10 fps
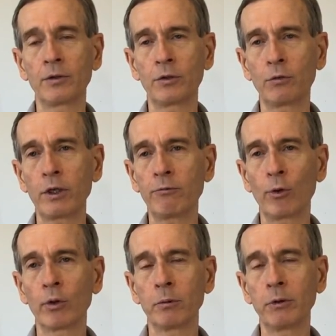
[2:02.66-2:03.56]

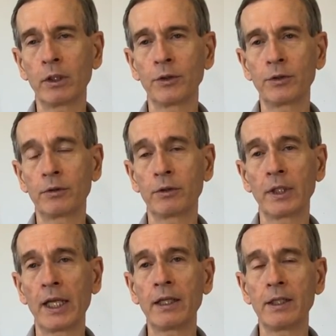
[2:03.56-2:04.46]
straightforward because the
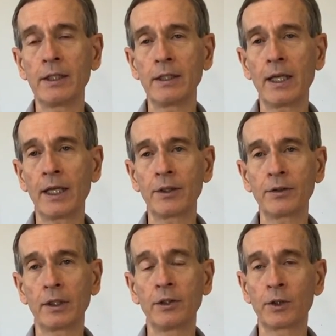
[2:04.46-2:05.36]
AED
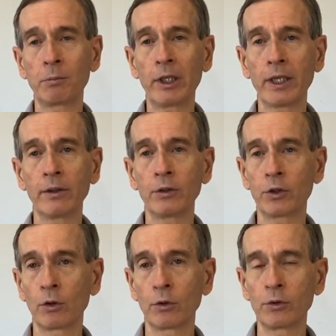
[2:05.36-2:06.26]
has a display that
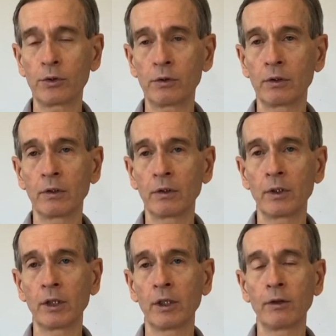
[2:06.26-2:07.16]
shows
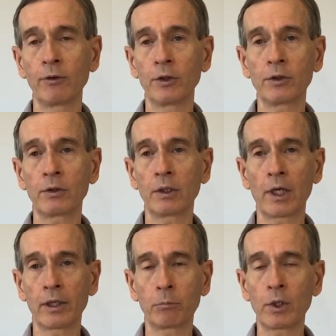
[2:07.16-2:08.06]
if it's
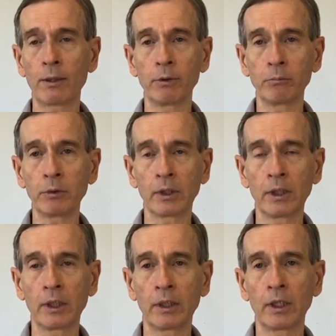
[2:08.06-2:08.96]
got a problem,
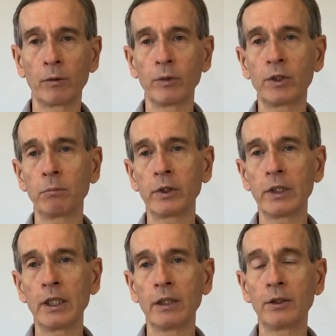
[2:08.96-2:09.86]
and we simply
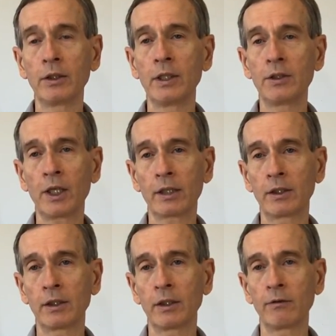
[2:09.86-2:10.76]
needed to
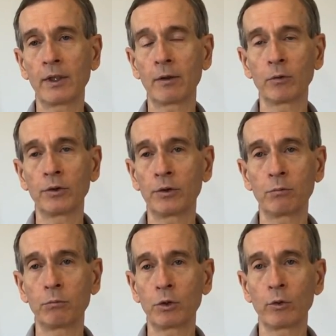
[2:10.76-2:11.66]
detect if that was
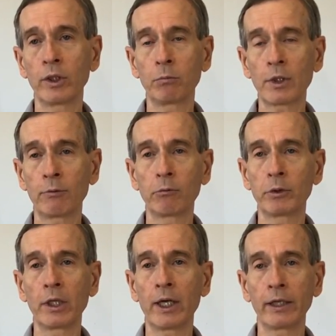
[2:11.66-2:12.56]
showing a problem
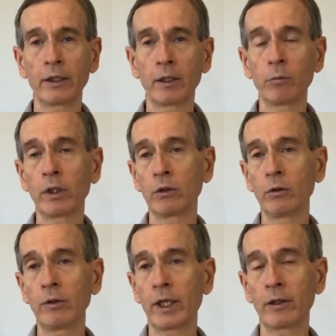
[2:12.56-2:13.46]
or not. And we could
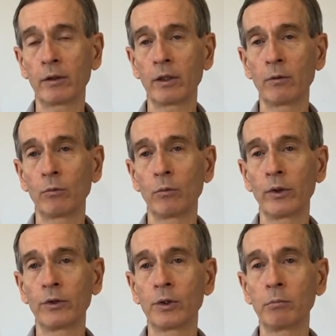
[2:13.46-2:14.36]
do that
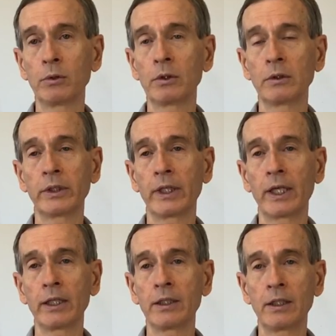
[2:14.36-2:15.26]
with a simple
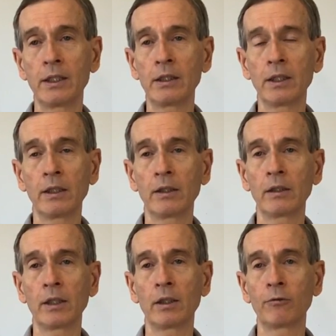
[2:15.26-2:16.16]
LED
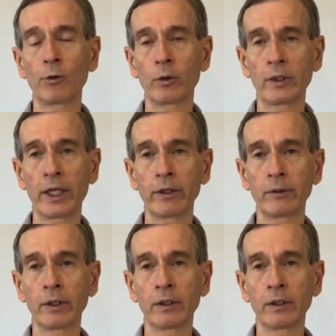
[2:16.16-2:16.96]
and photodiode.